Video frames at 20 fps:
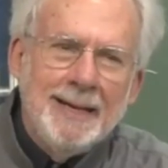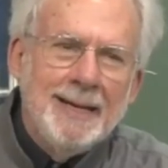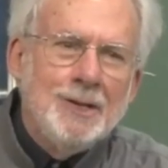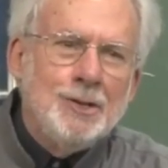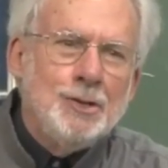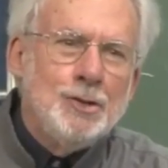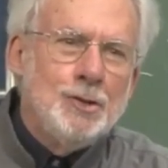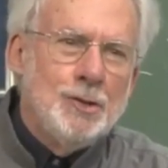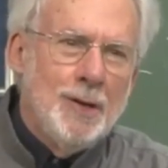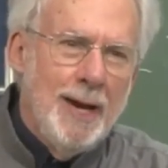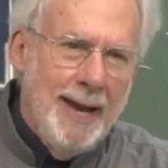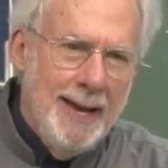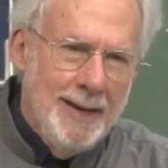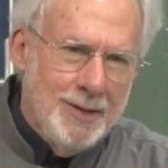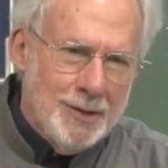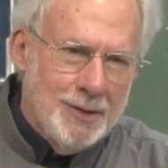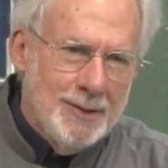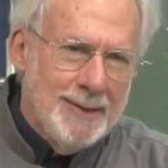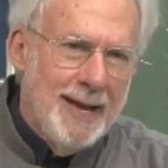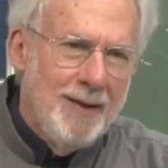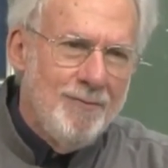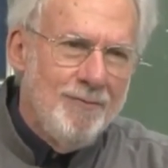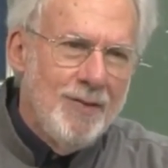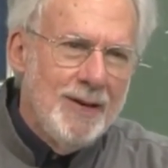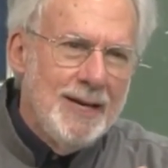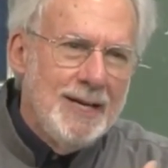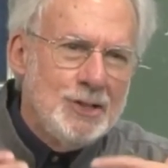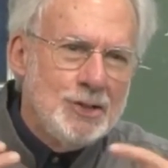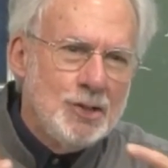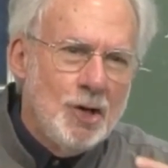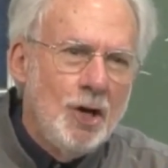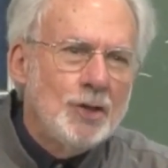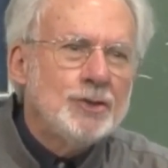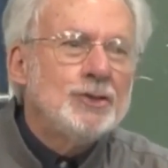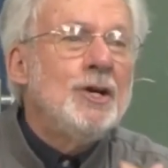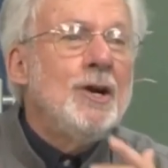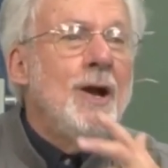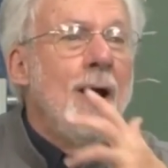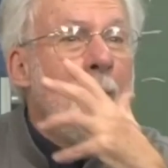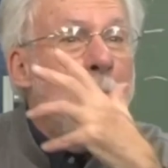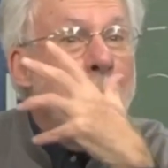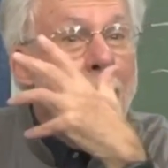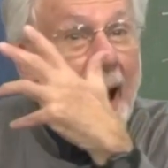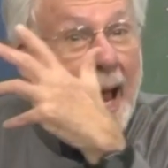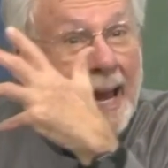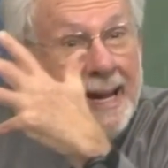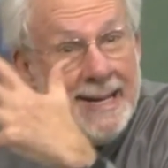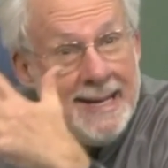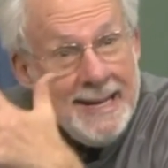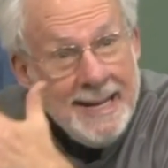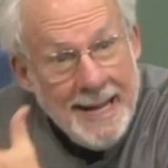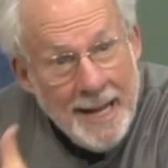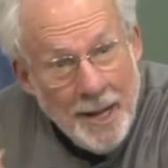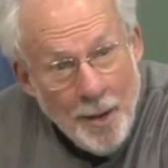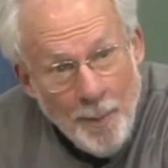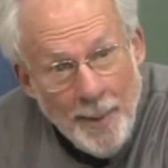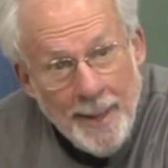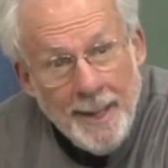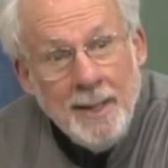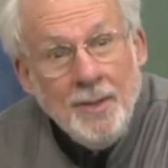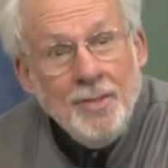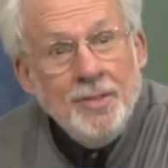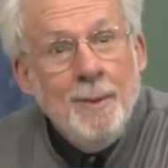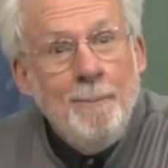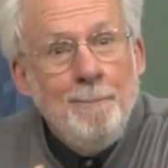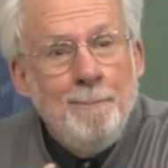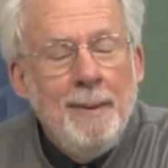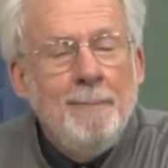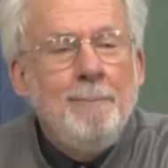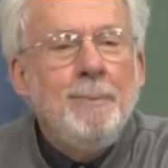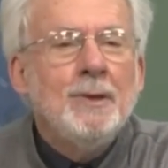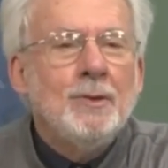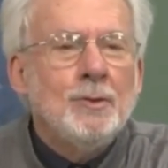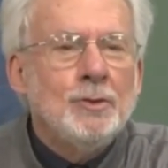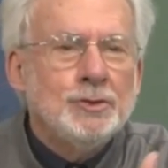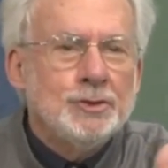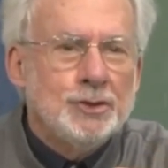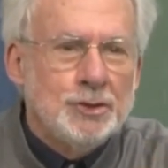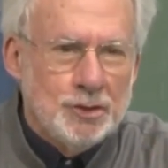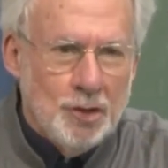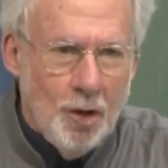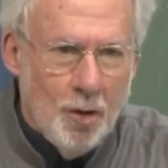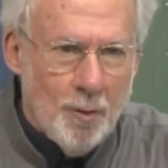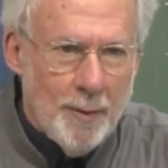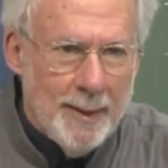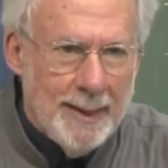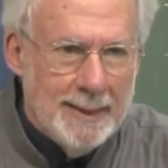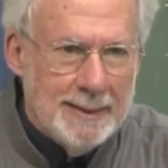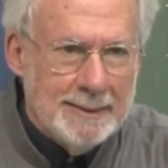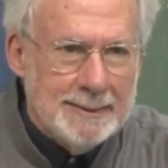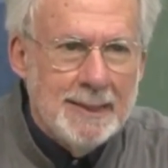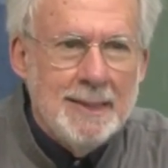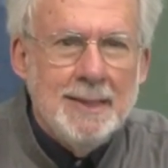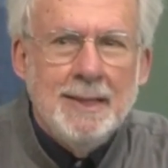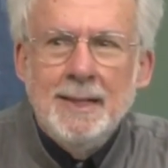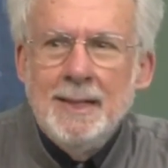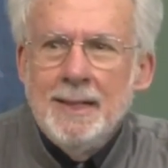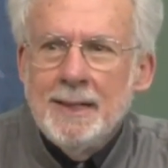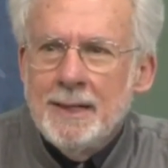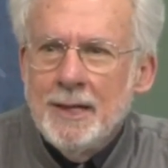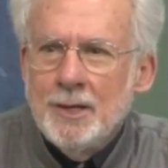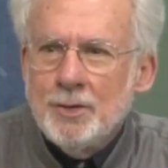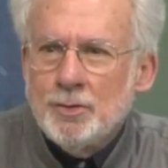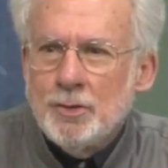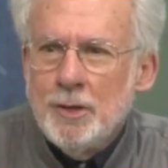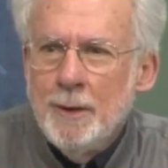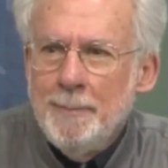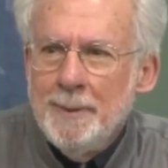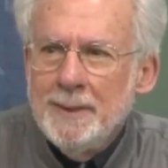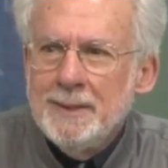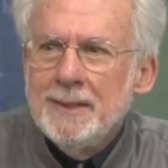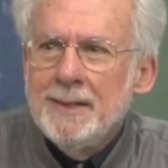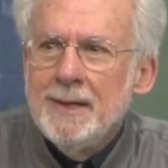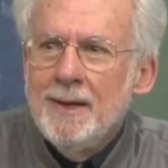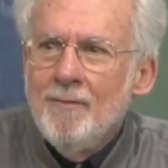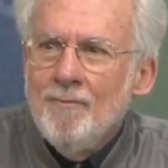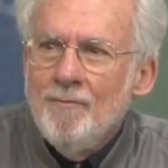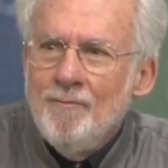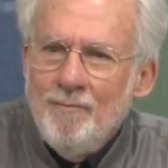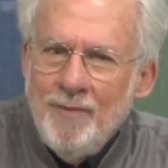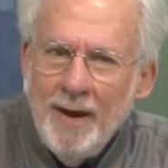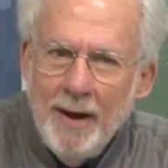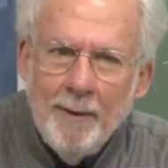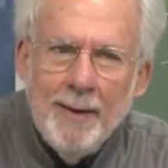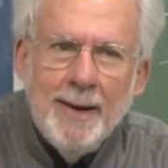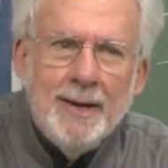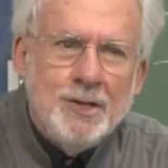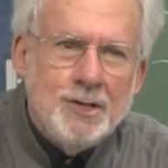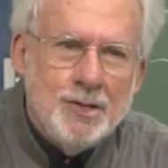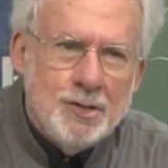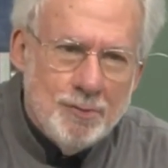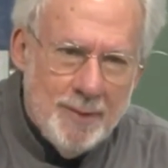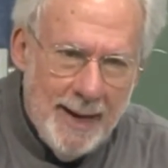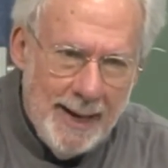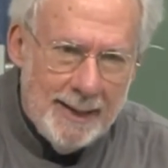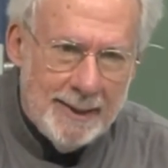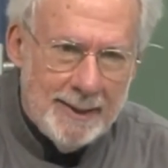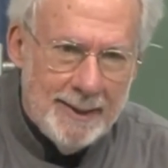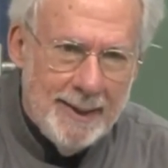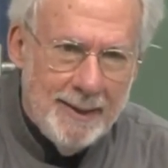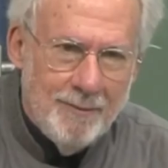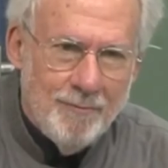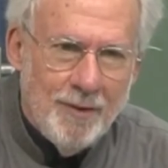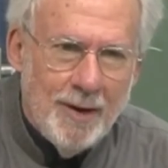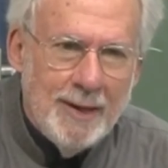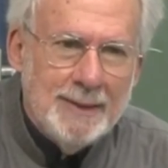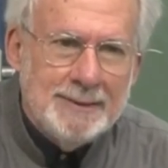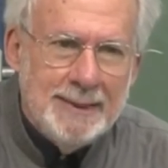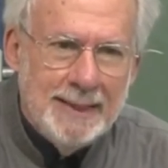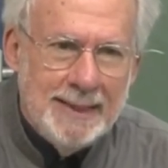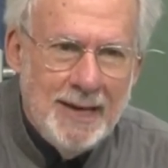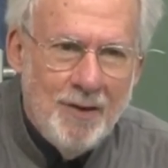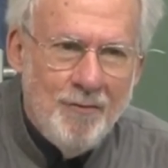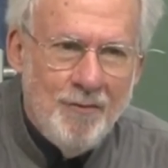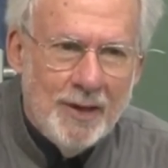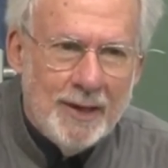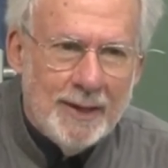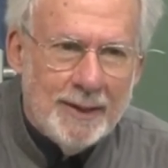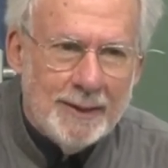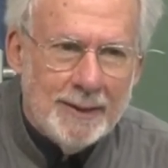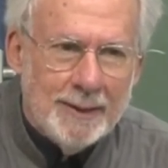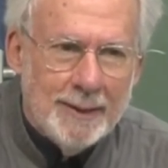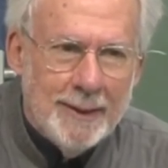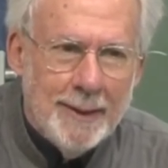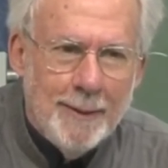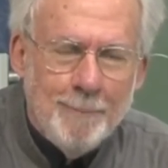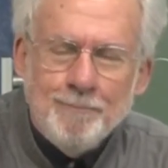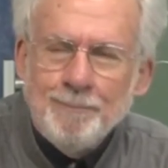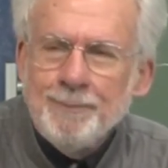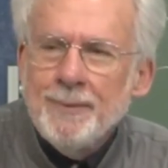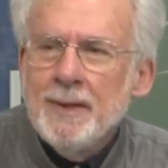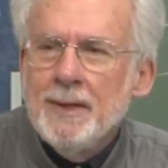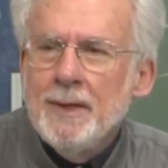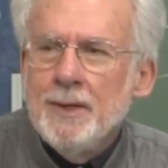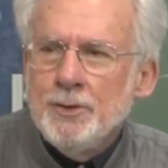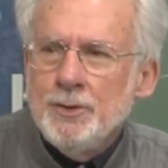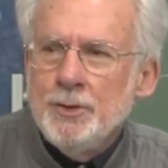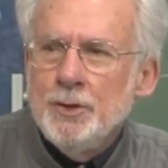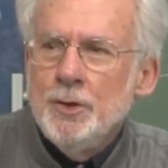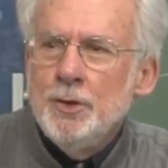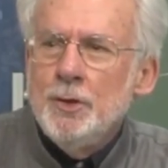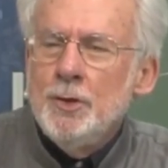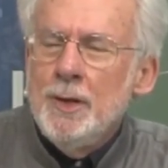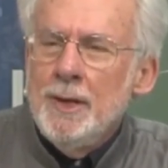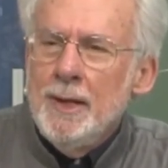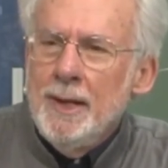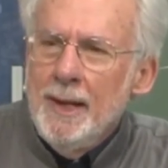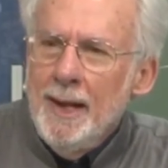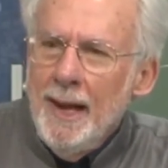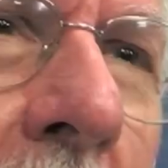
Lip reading: they begin to enter that village culture, by hearing the biblical stories, contributed very directly, very significantly, to